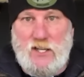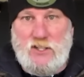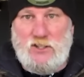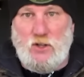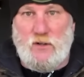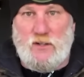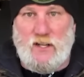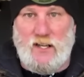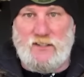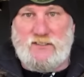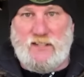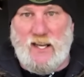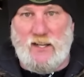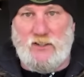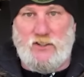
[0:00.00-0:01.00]
so it does
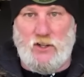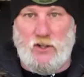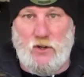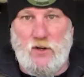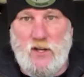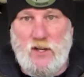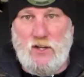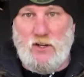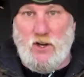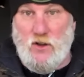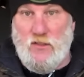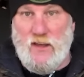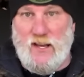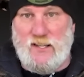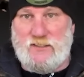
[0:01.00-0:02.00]
tend to do
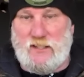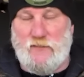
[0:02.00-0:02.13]
this.